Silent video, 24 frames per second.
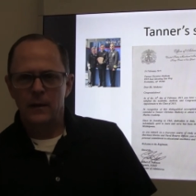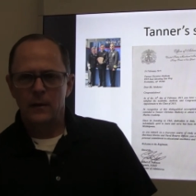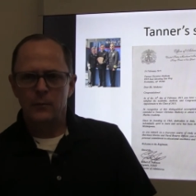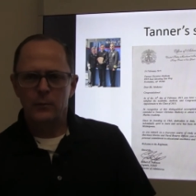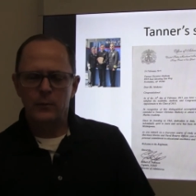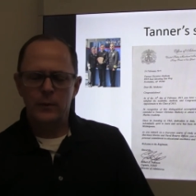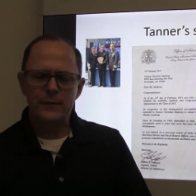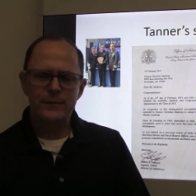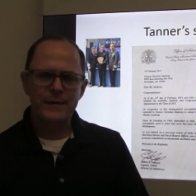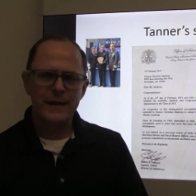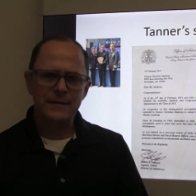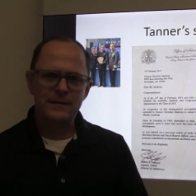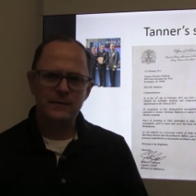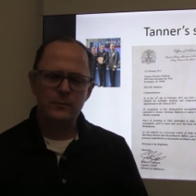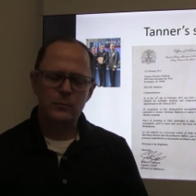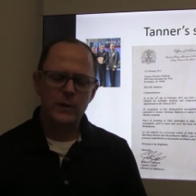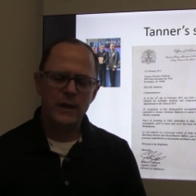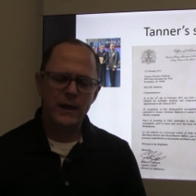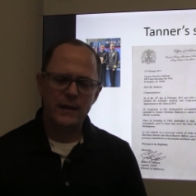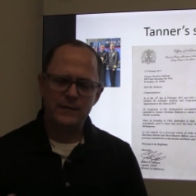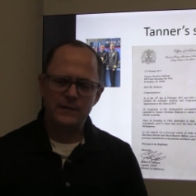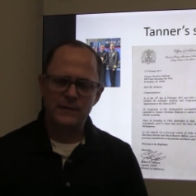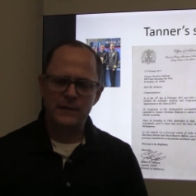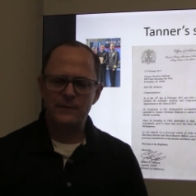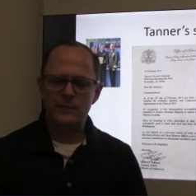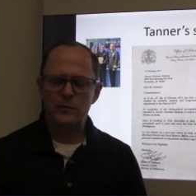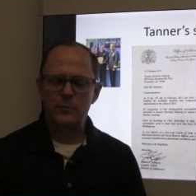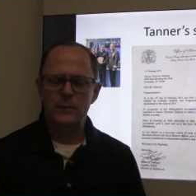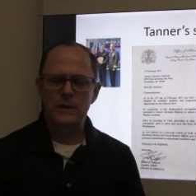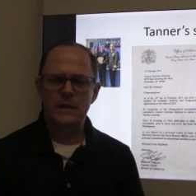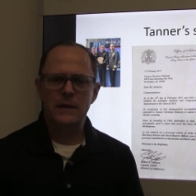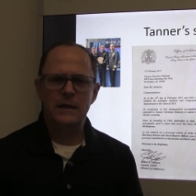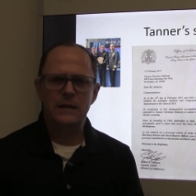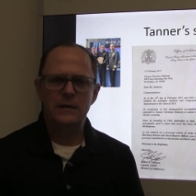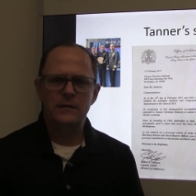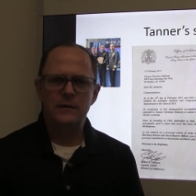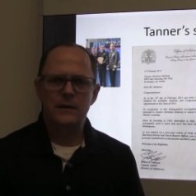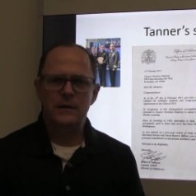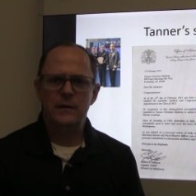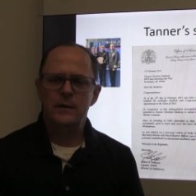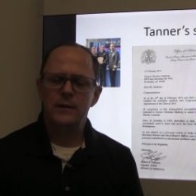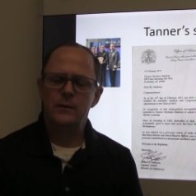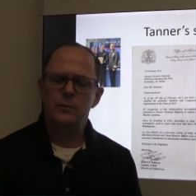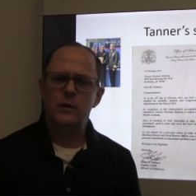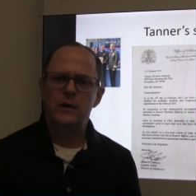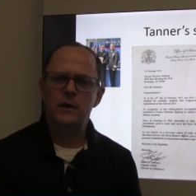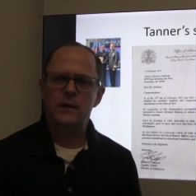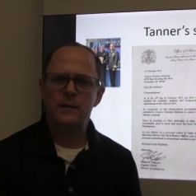We had several meetings, and
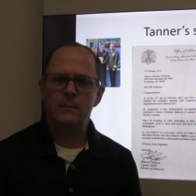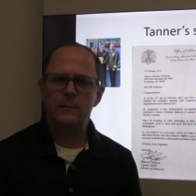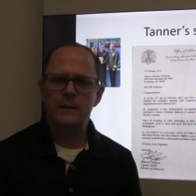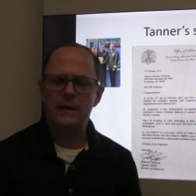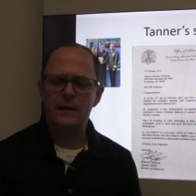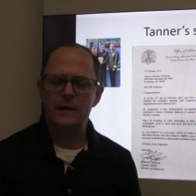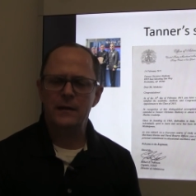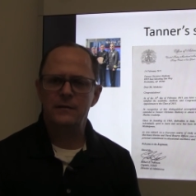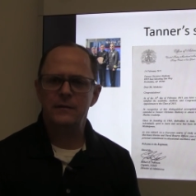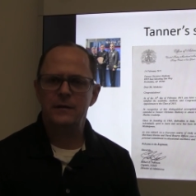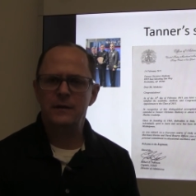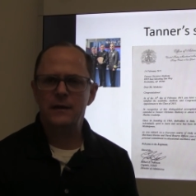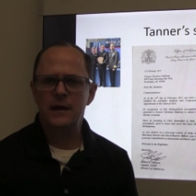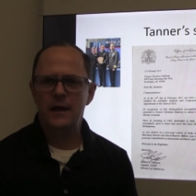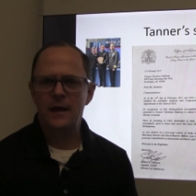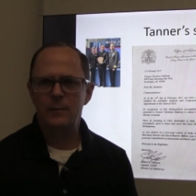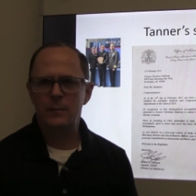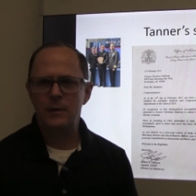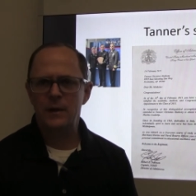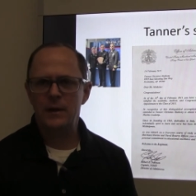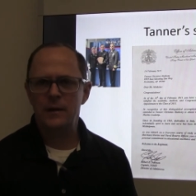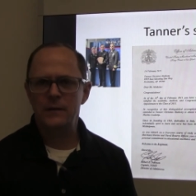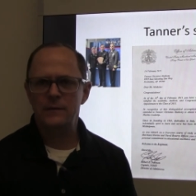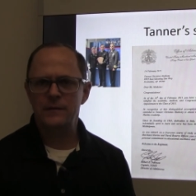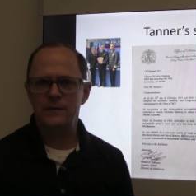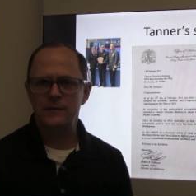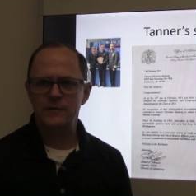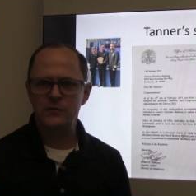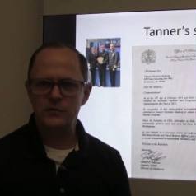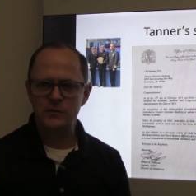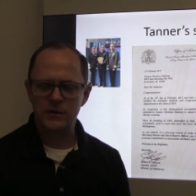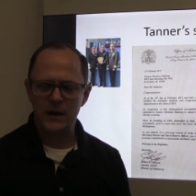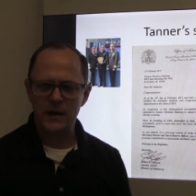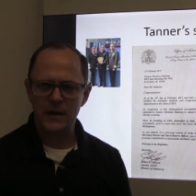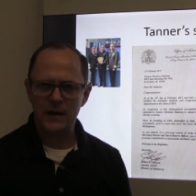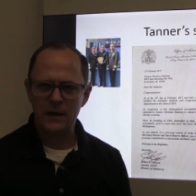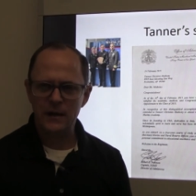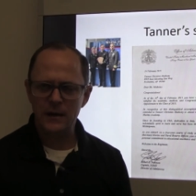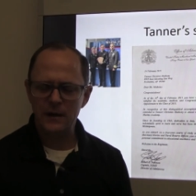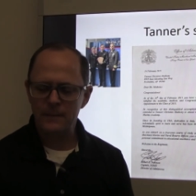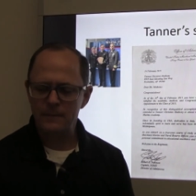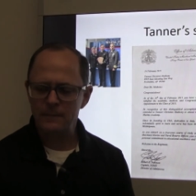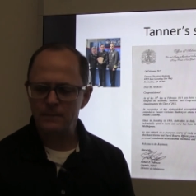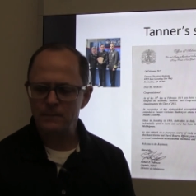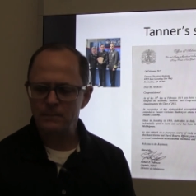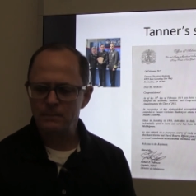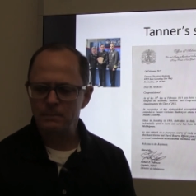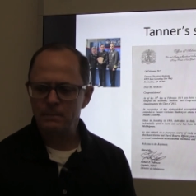in one of the meetings he came in and says, JD,
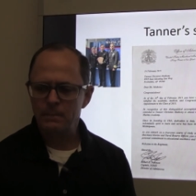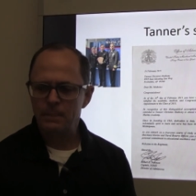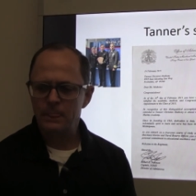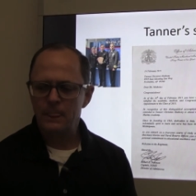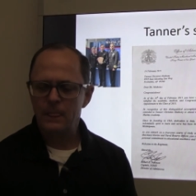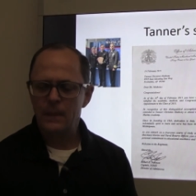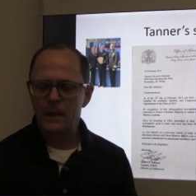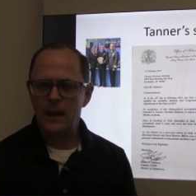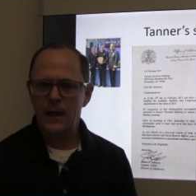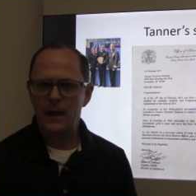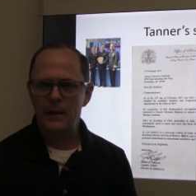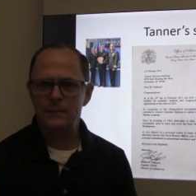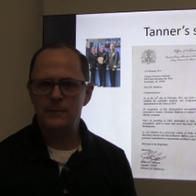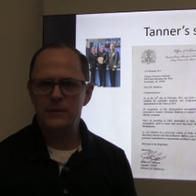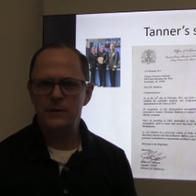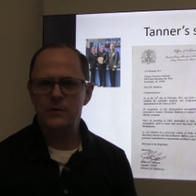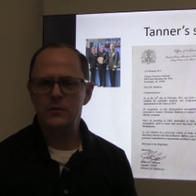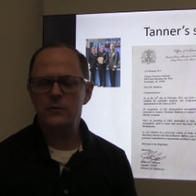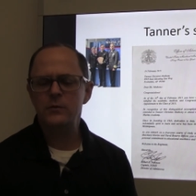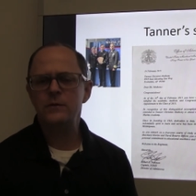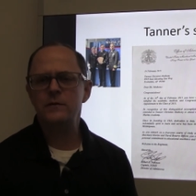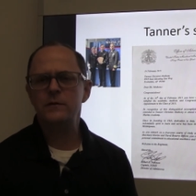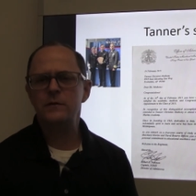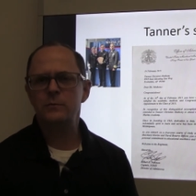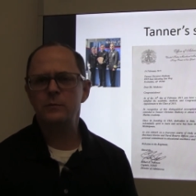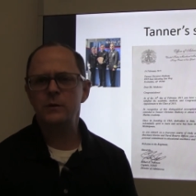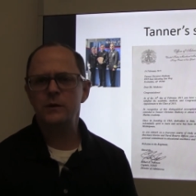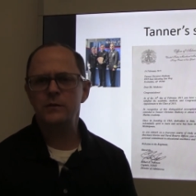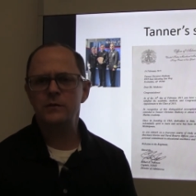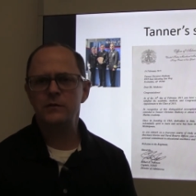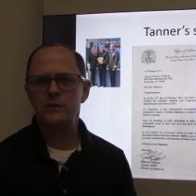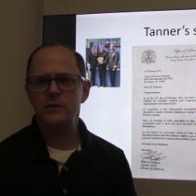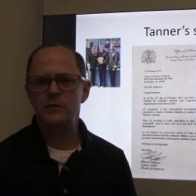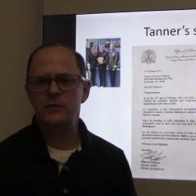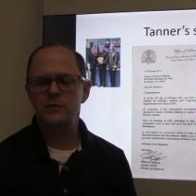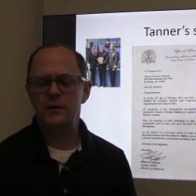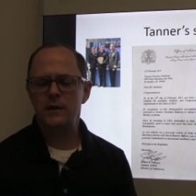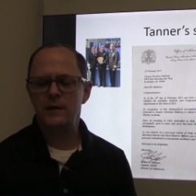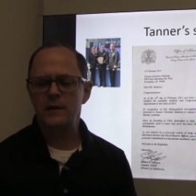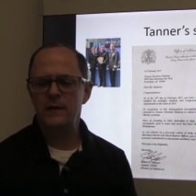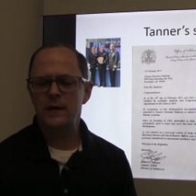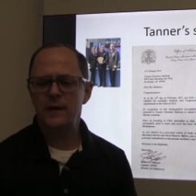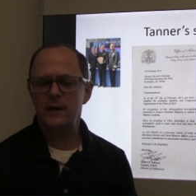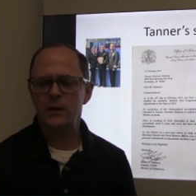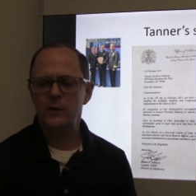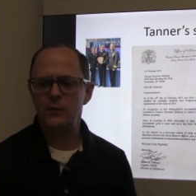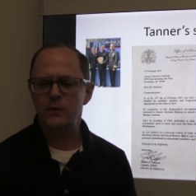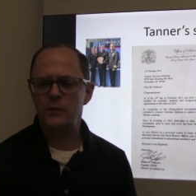I've been doing some research on
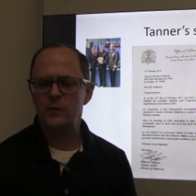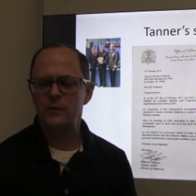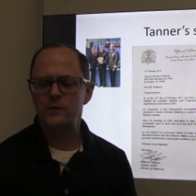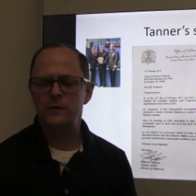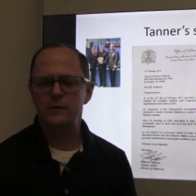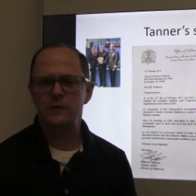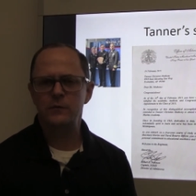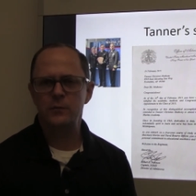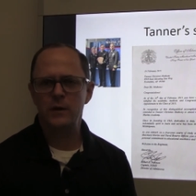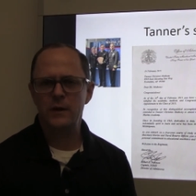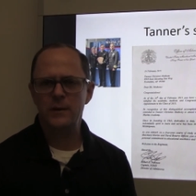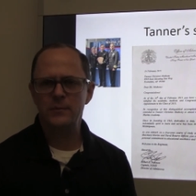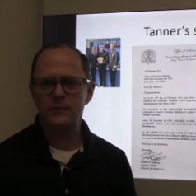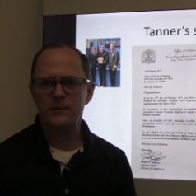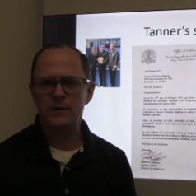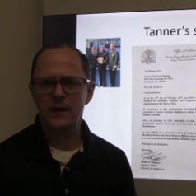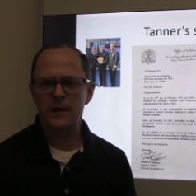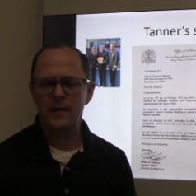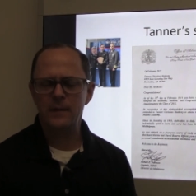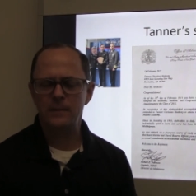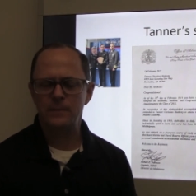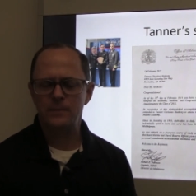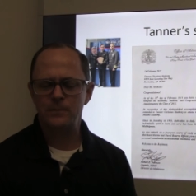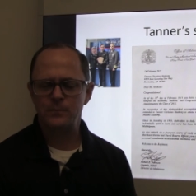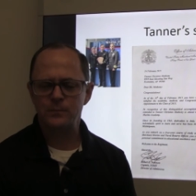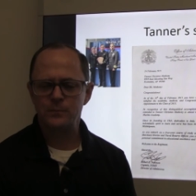the Air Force's website,